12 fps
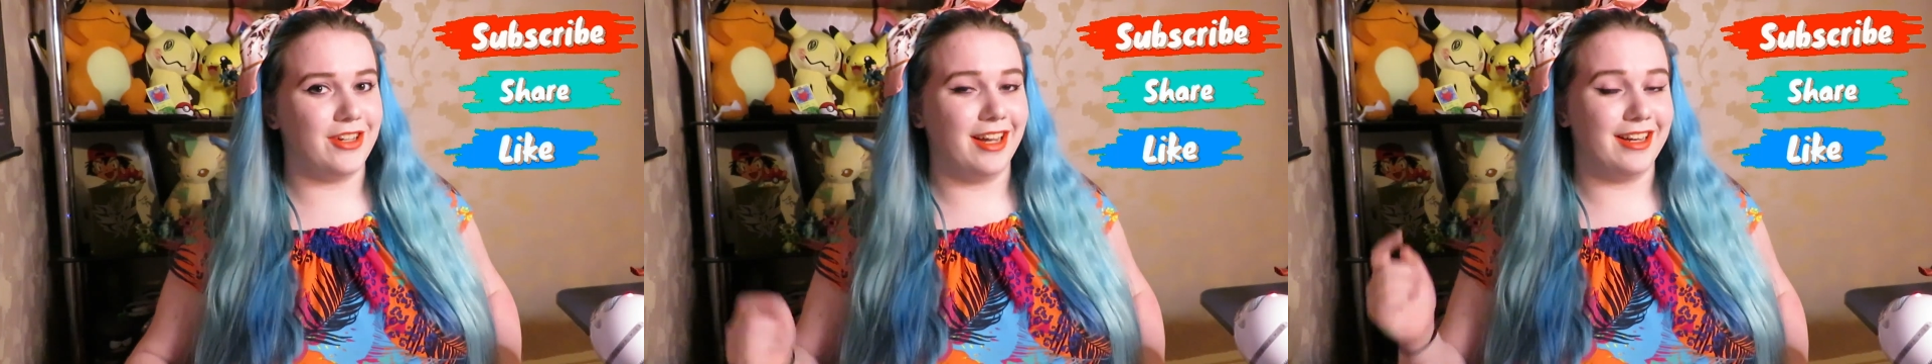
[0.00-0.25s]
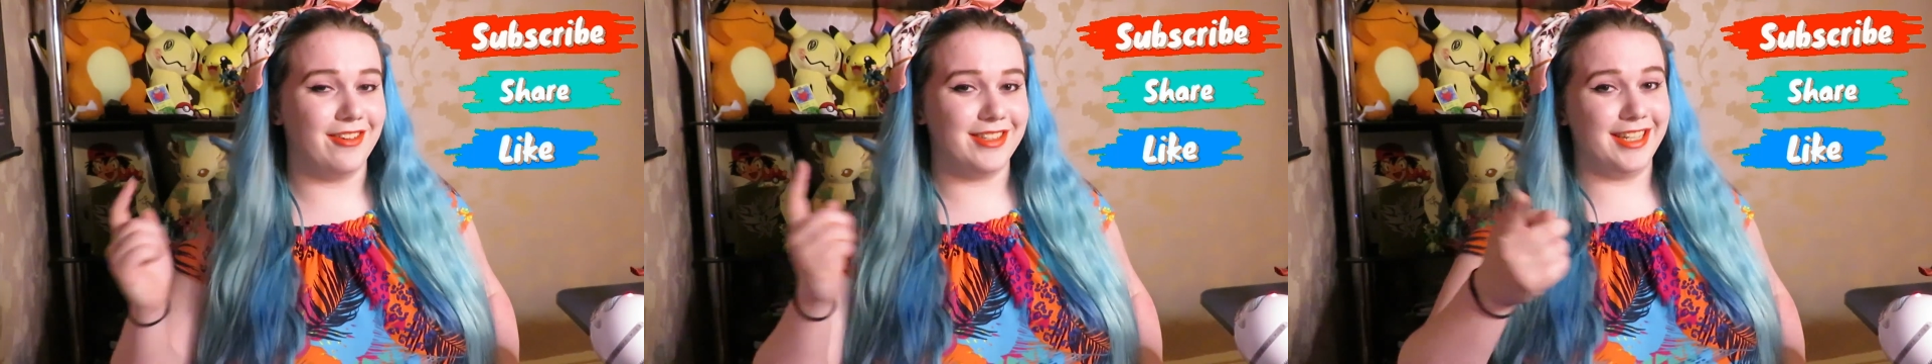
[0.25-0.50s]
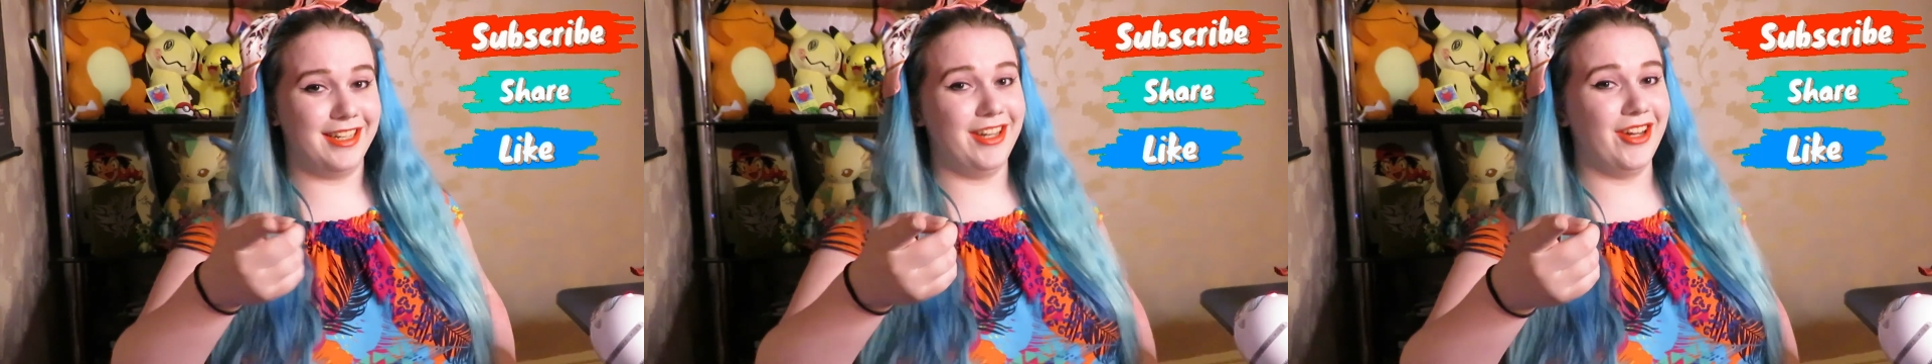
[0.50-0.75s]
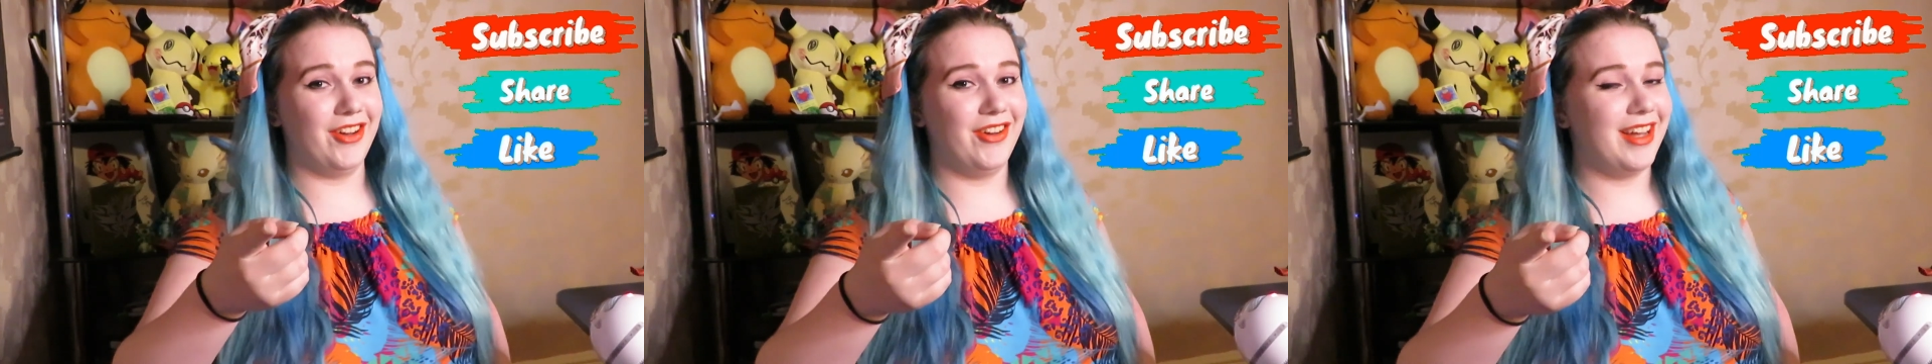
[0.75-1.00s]
And I'll see
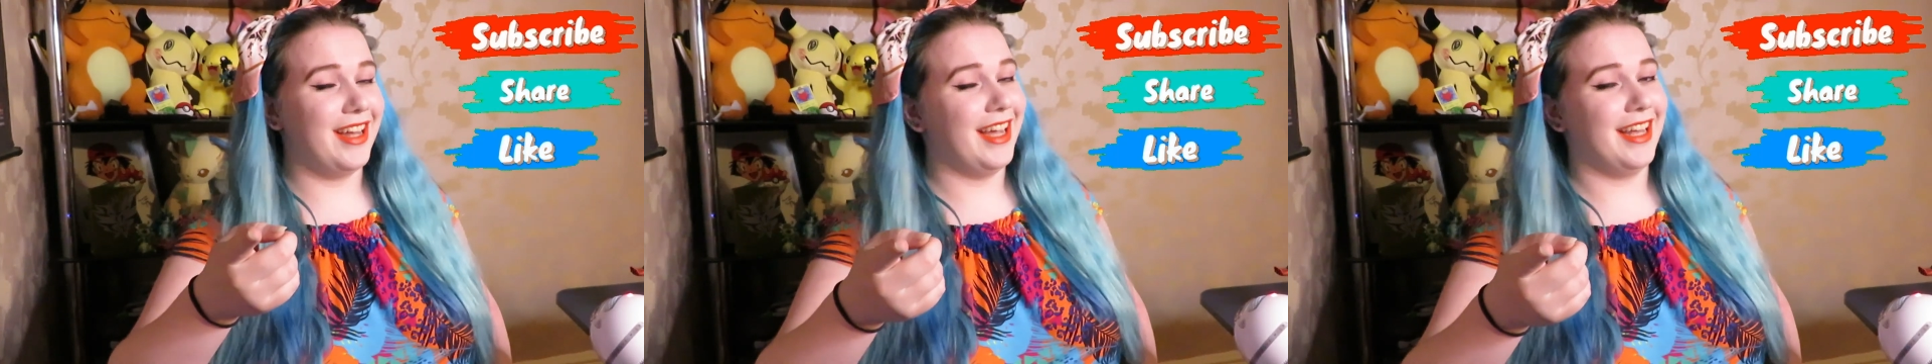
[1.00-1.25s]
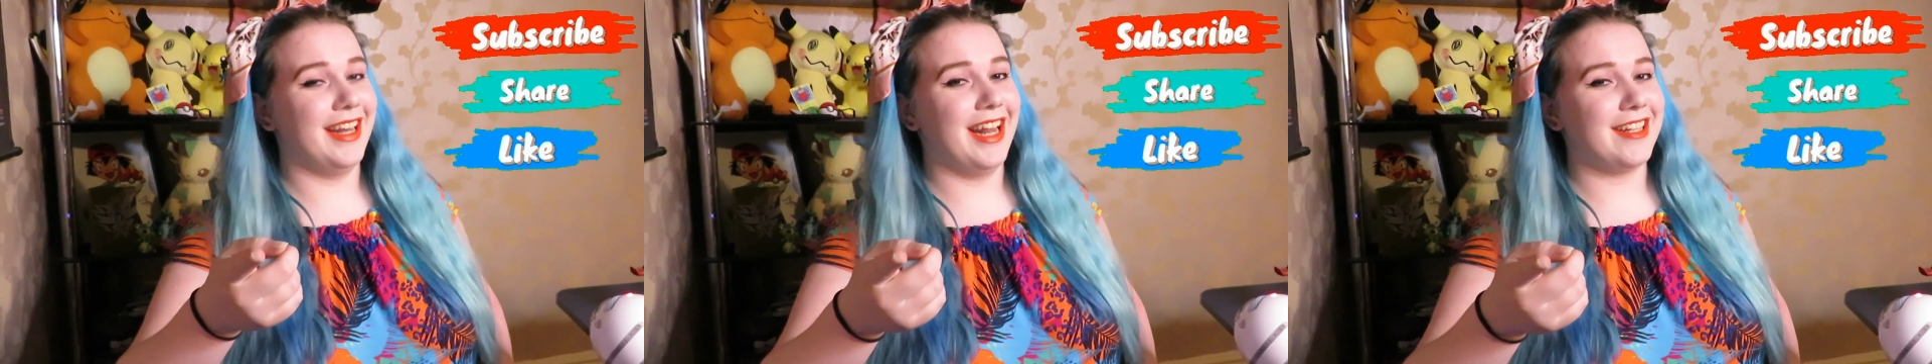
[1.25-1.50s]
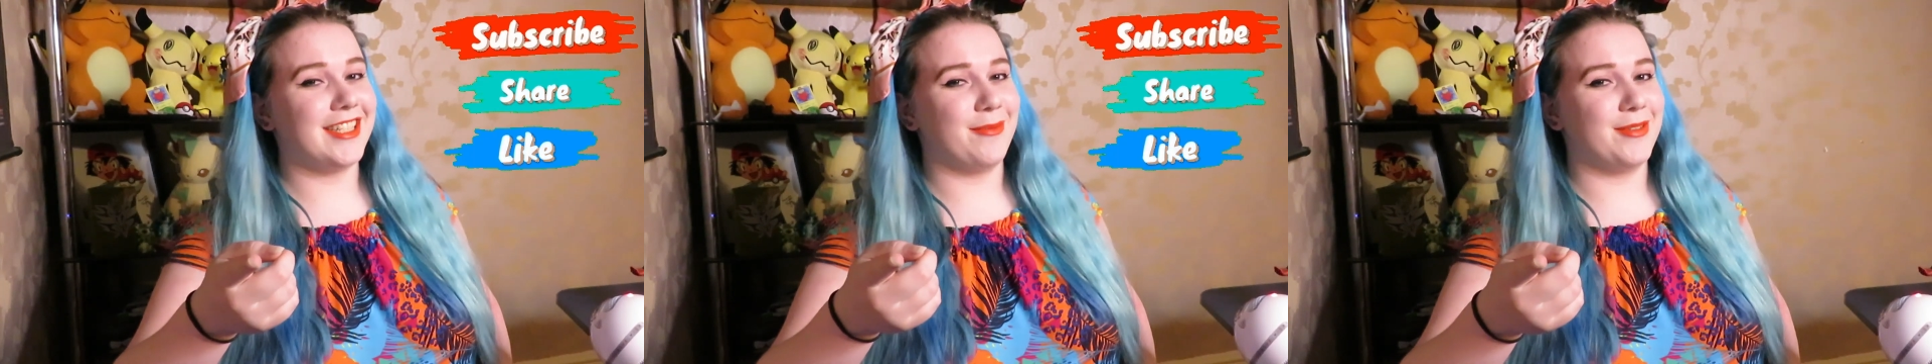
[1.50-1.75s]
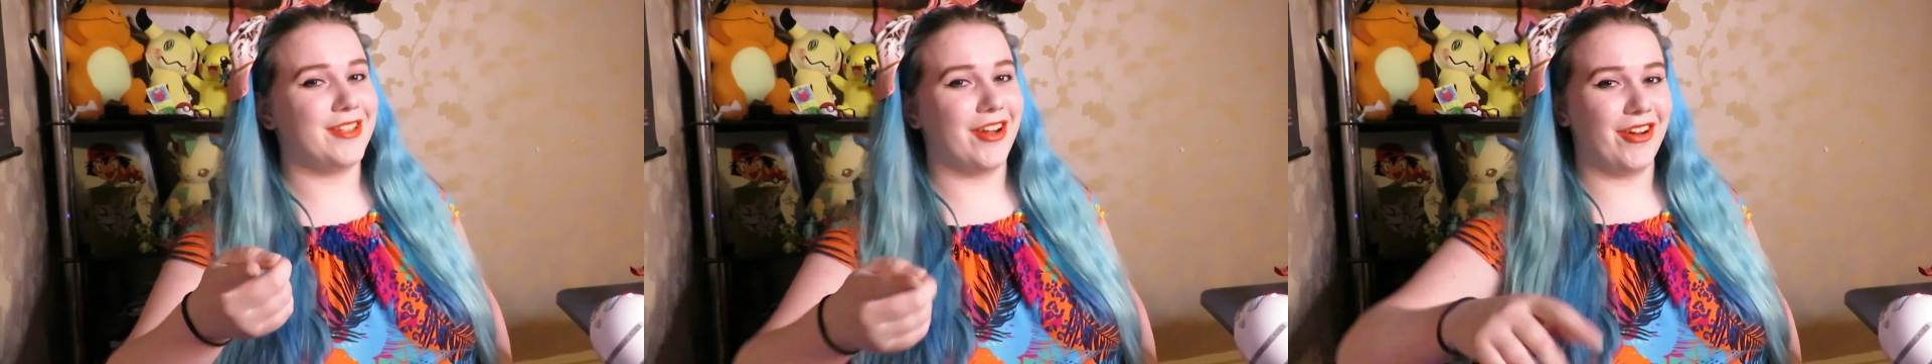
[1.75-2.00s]
you in the next
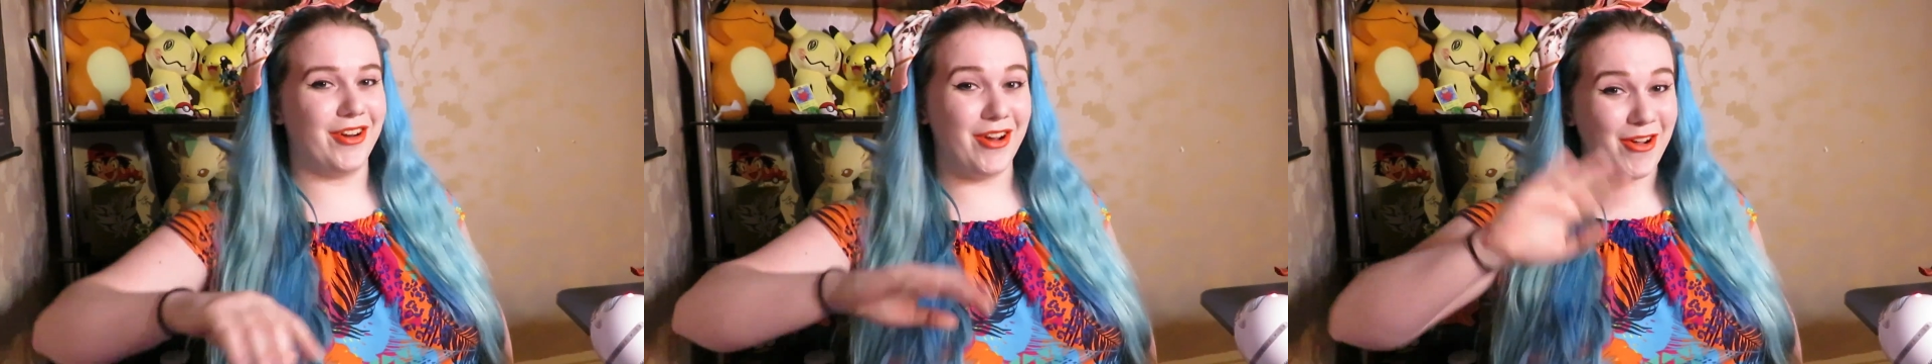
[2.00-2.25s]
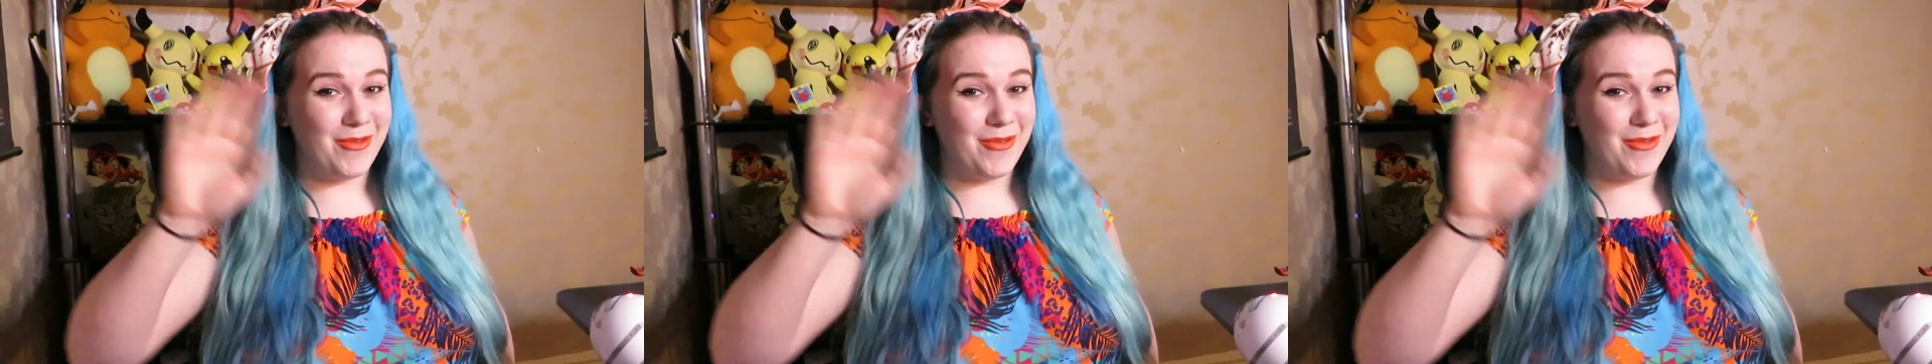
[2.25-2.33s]
episode.